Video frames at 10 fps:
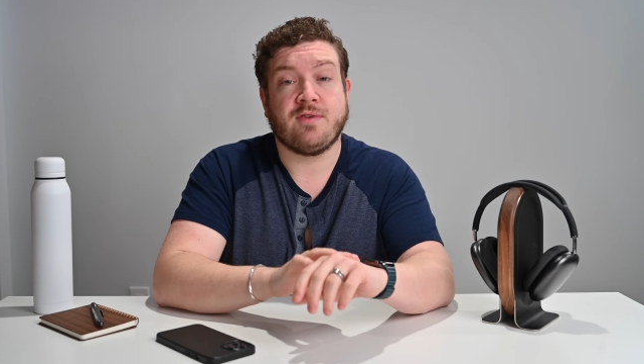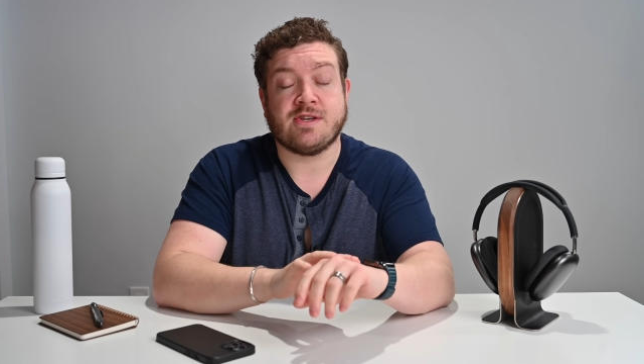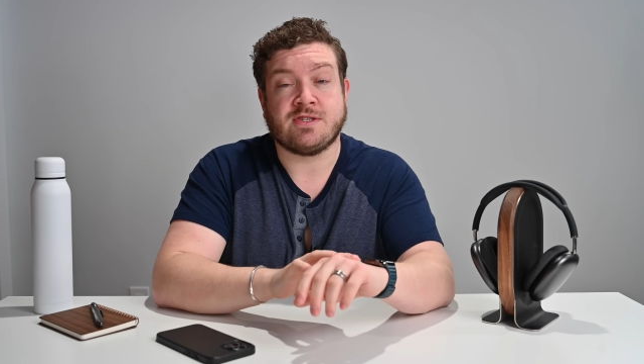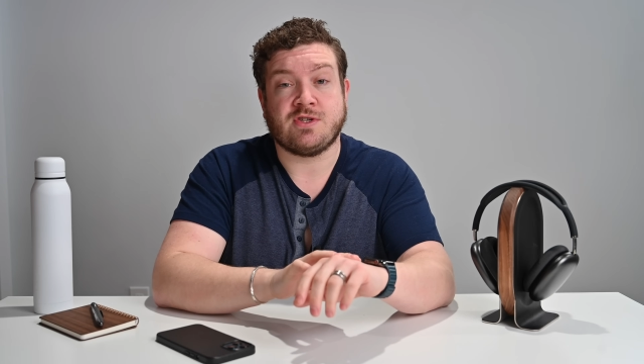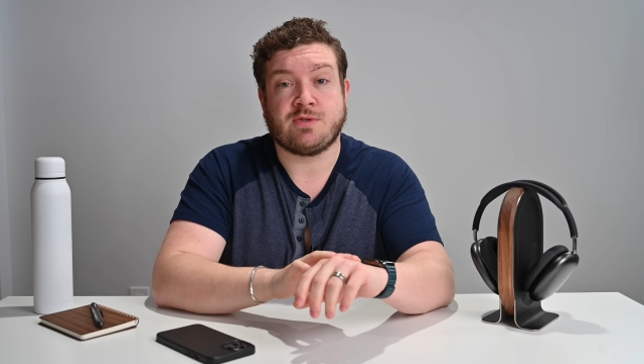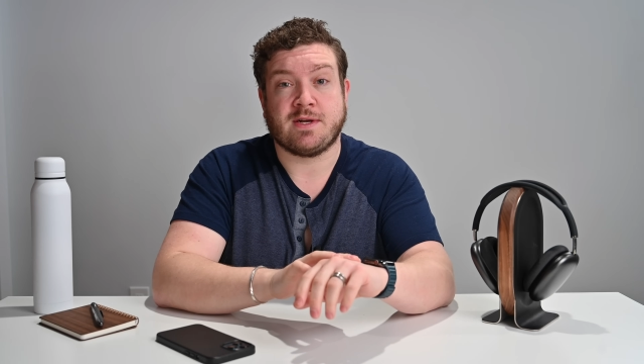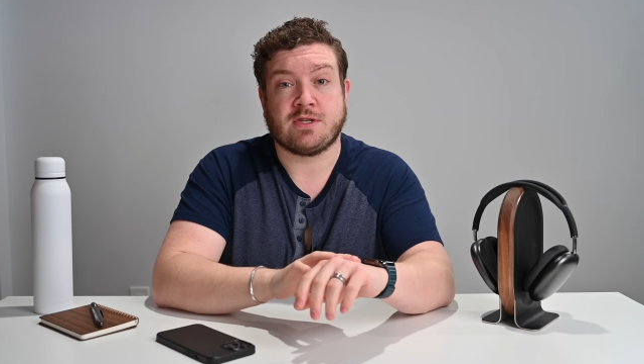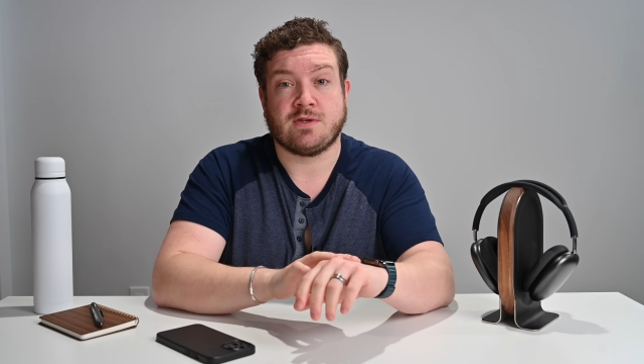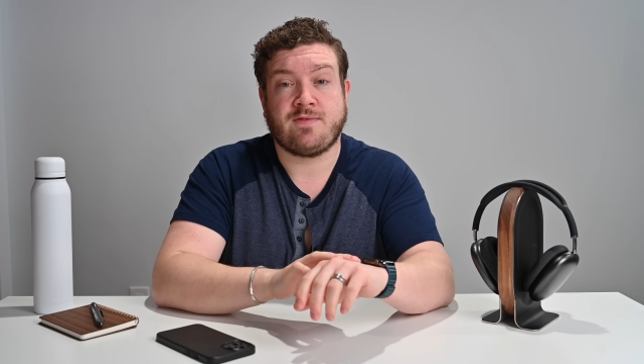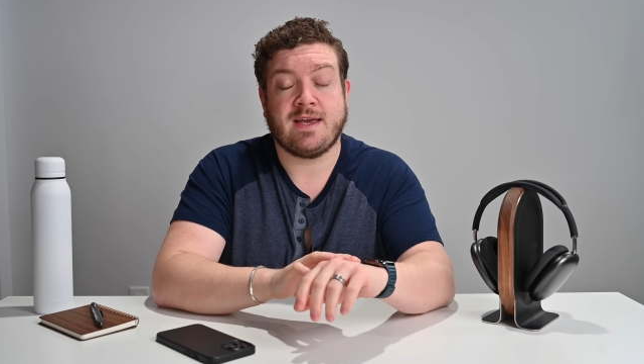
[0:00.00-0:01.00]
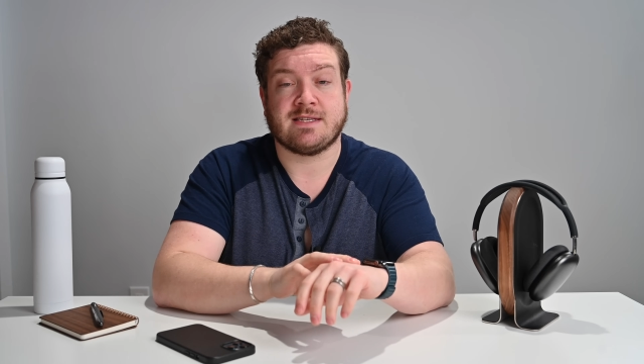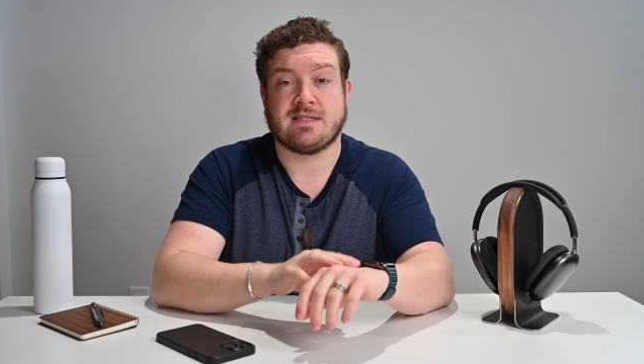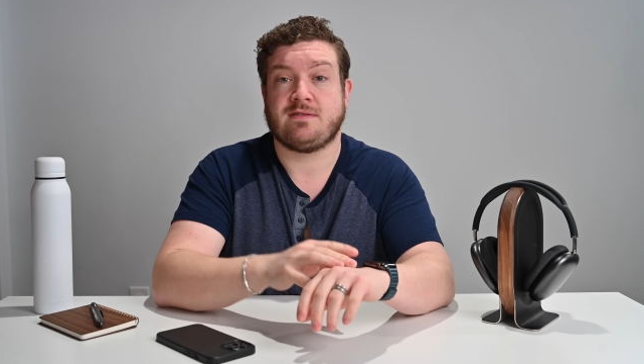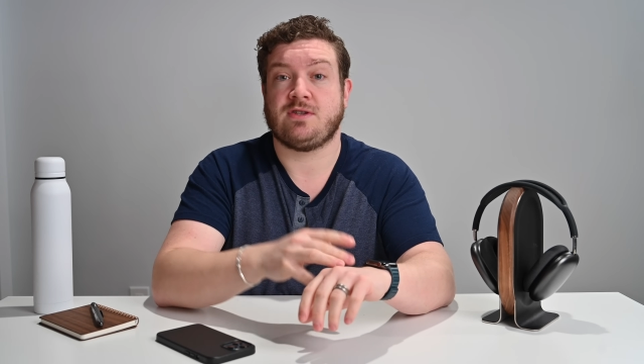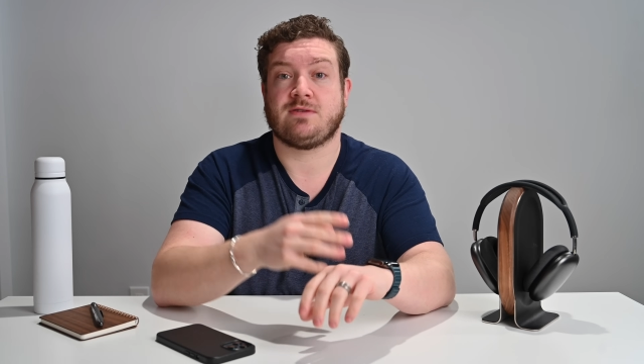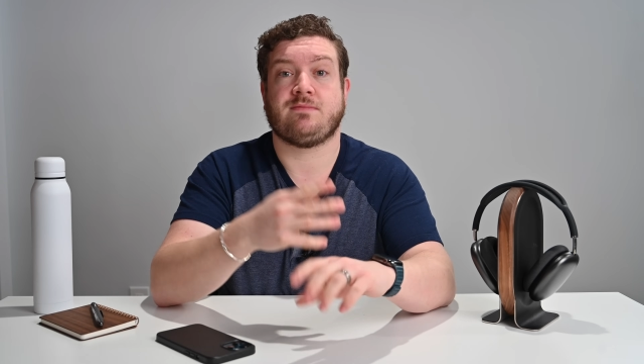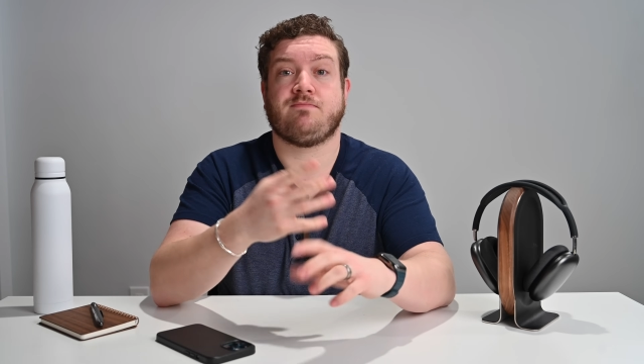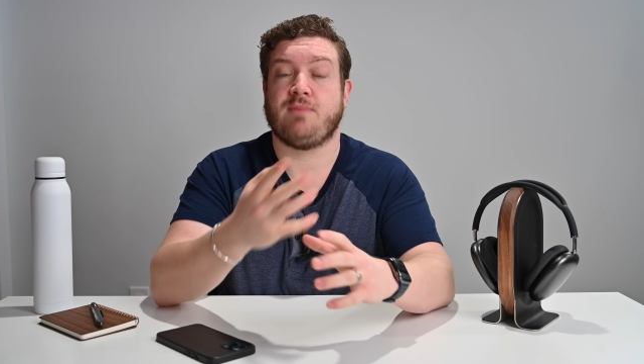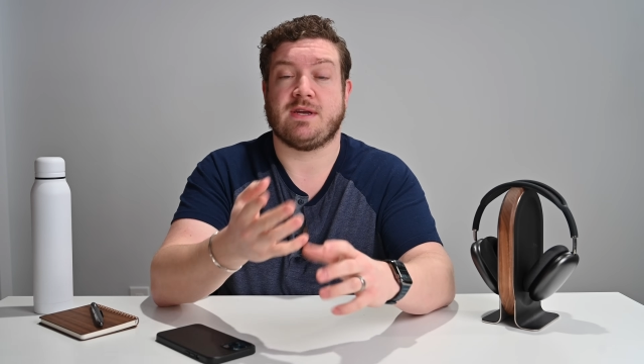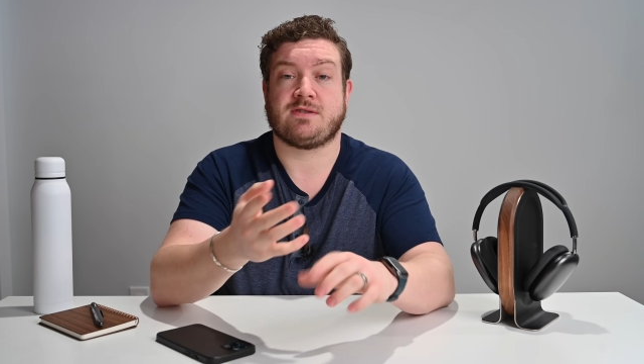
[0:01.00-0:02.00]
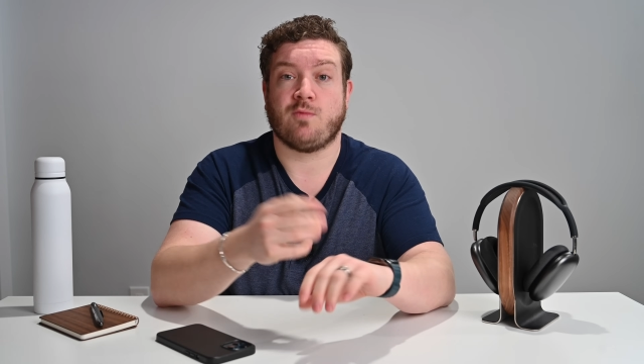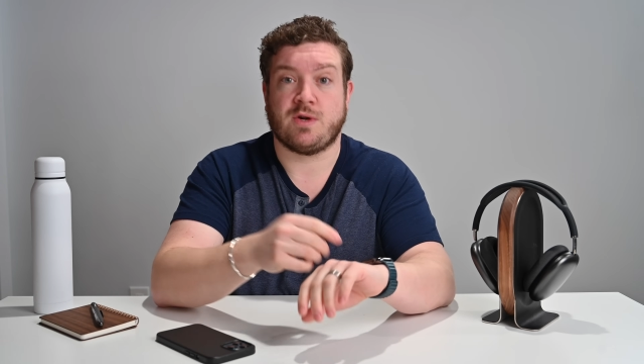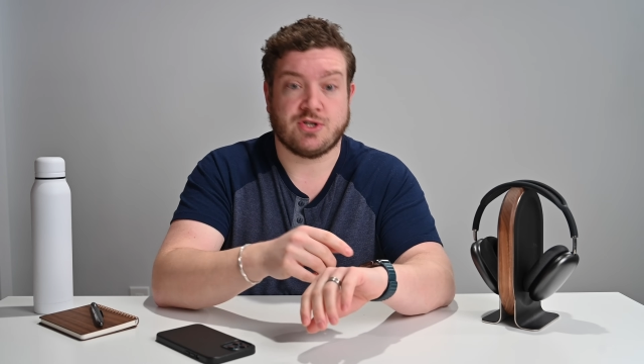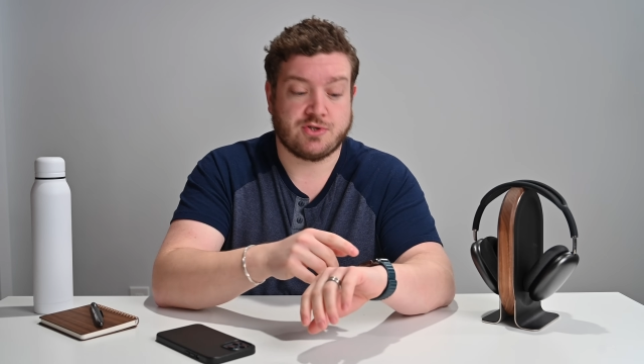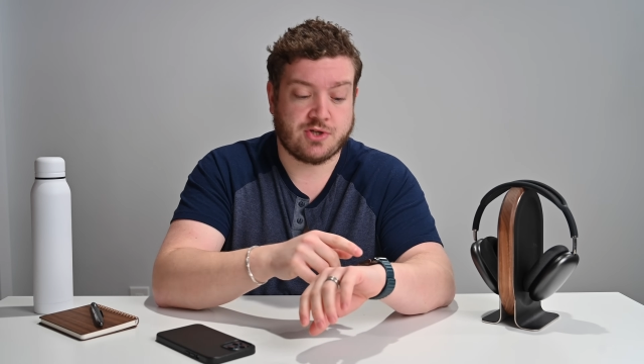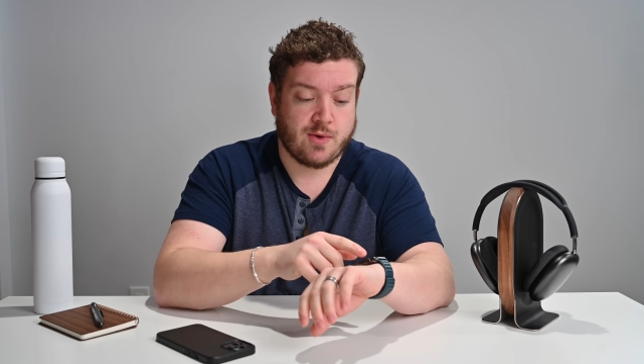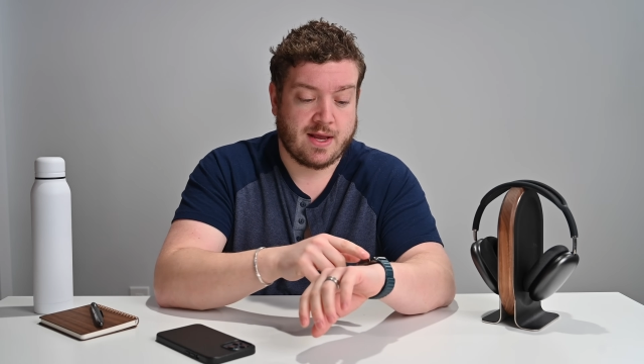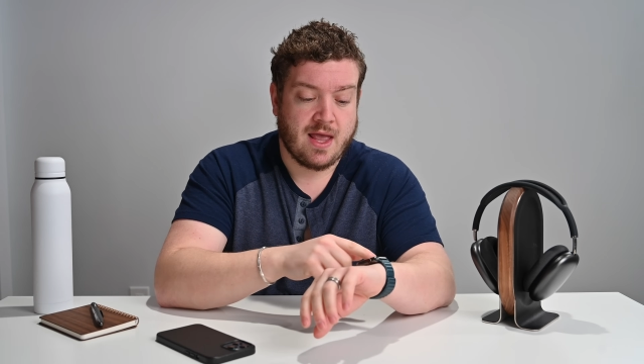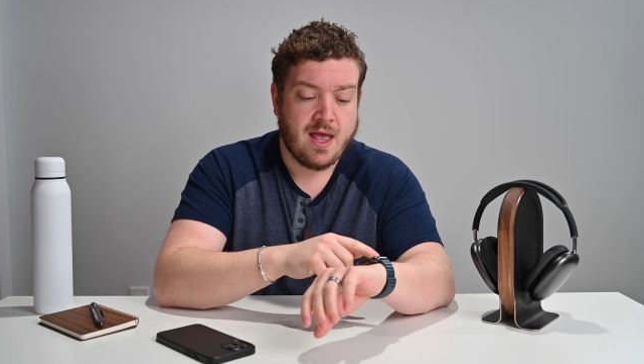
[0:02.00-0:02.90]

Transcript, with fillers: of reasons you'd switch those faces, just based on what you're doing.